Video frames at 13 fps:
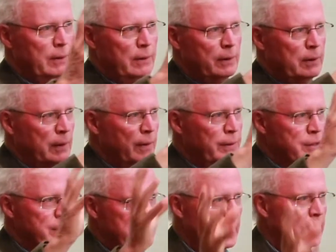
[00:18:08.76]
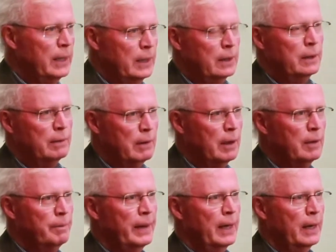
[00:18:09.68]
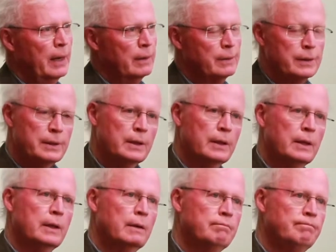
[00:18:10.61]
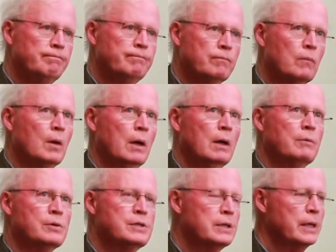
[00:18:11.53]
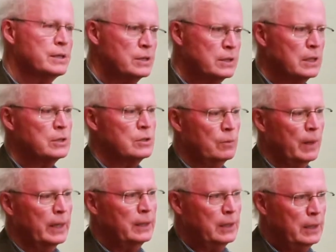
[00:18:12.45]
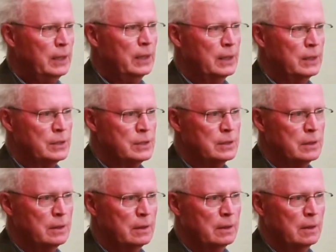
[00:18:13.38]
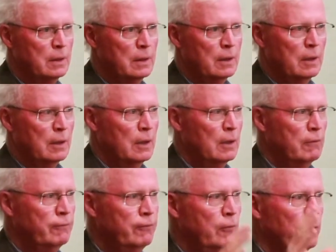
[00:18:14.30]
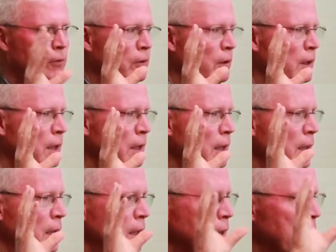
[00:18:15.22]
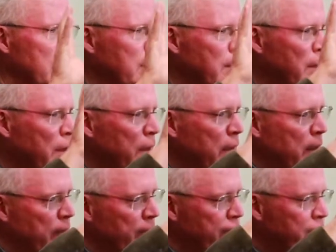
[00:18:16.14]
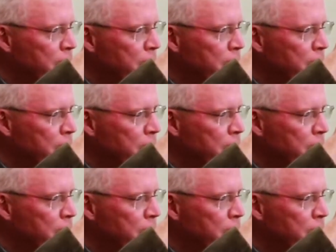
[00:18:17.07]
it's taken about, I would say, 6 to 8 years for the